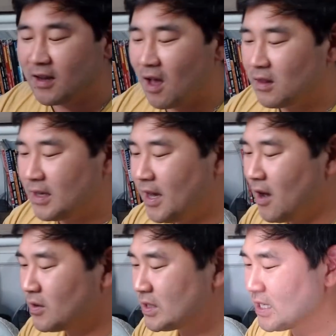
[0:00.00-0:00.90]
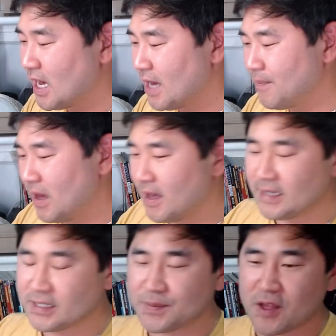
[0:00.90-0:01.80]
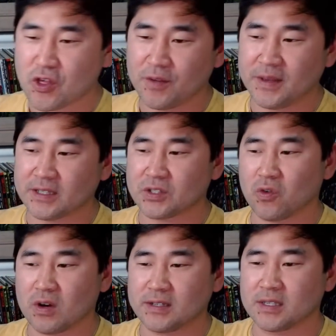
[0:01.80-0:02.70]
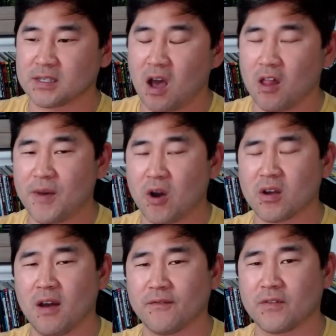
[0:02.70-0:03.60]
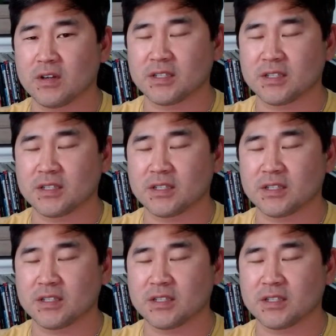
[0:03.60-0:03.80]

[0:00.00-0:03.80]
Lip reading: of y'all Leos, especially because Taurus is all about comfort.